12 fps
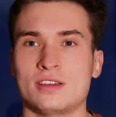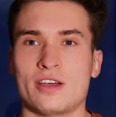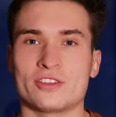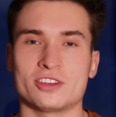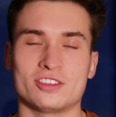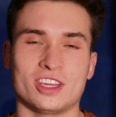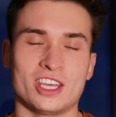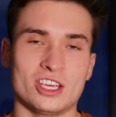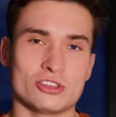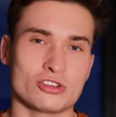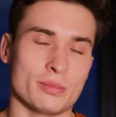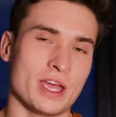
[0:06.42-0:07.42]
After
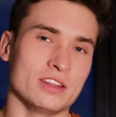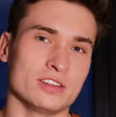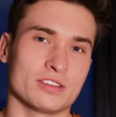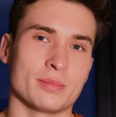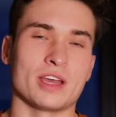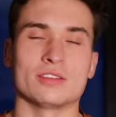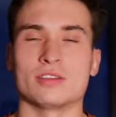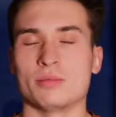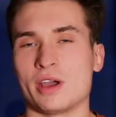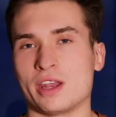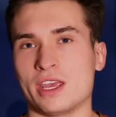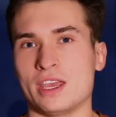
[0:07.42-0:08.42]
sinking tremendous amounts of
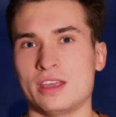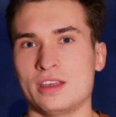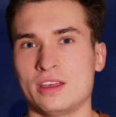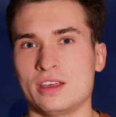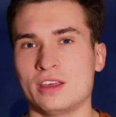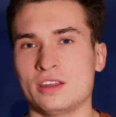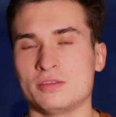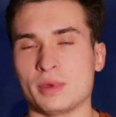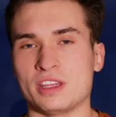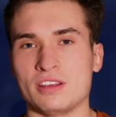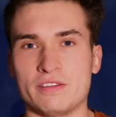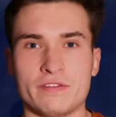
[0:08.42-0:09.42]
money,
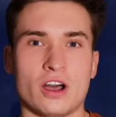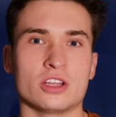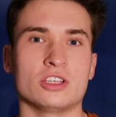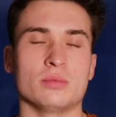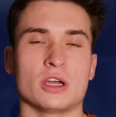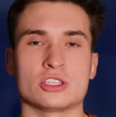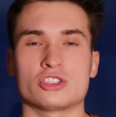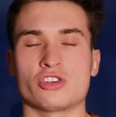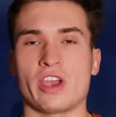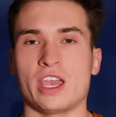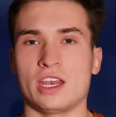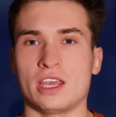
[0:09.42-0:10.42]
spending far too much
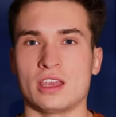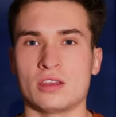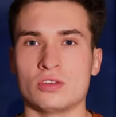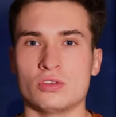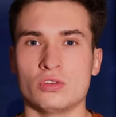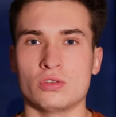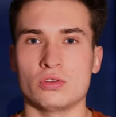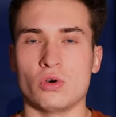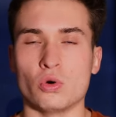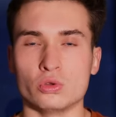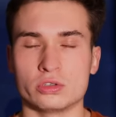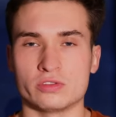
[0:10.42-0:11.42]
training,
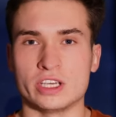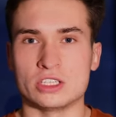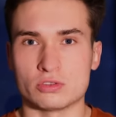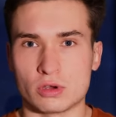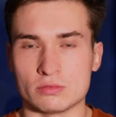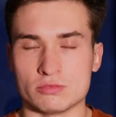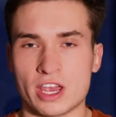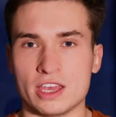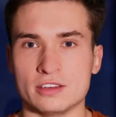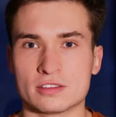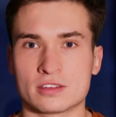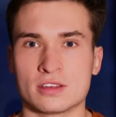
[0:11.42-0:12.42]
all to reach one
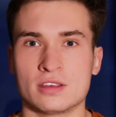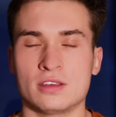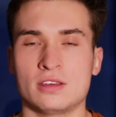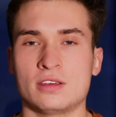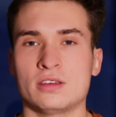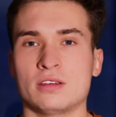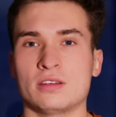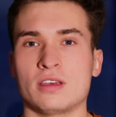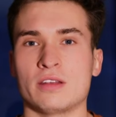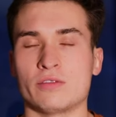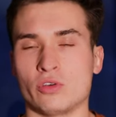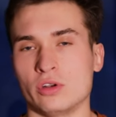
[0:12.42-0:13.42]
race,
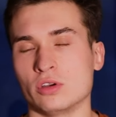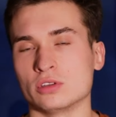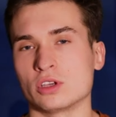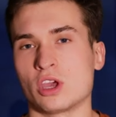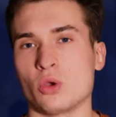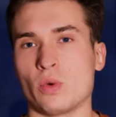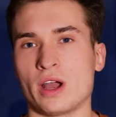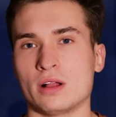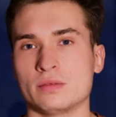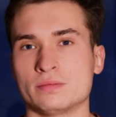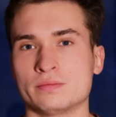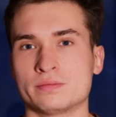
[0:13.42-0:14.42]
and for it not to go
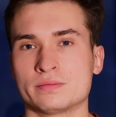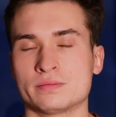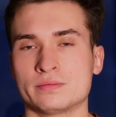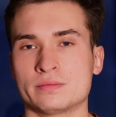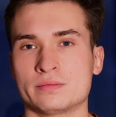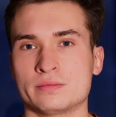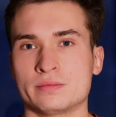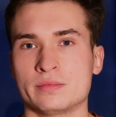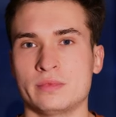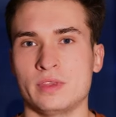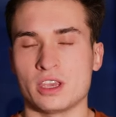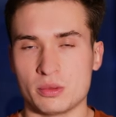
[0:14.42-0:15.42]
well,
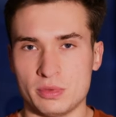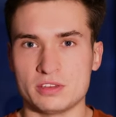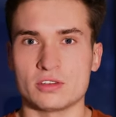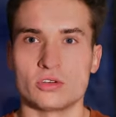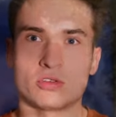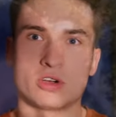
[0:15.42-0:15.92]
it can be soul